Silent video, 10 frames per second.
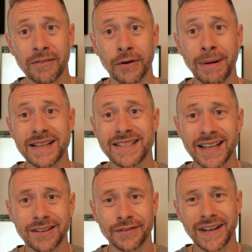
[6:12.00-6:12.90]
For
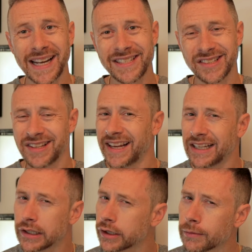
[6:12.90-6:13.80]
myself, I just like
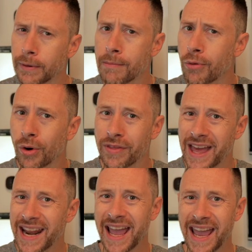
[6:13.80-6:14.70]
a little bit more of
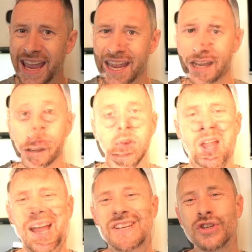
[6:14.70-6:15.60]
that hang.
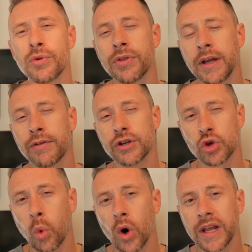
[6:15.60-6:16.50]
I do think the
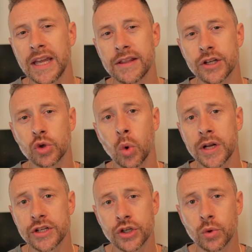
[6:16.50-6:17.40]
20 and the
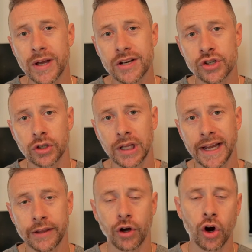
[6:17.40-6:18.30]
22 inch
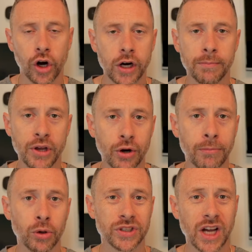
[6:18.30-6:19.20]
length are gonna be your
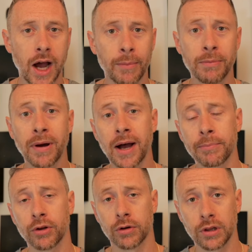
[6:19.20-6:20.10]
most common
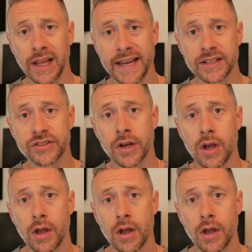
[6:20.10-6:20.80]
popular lengths.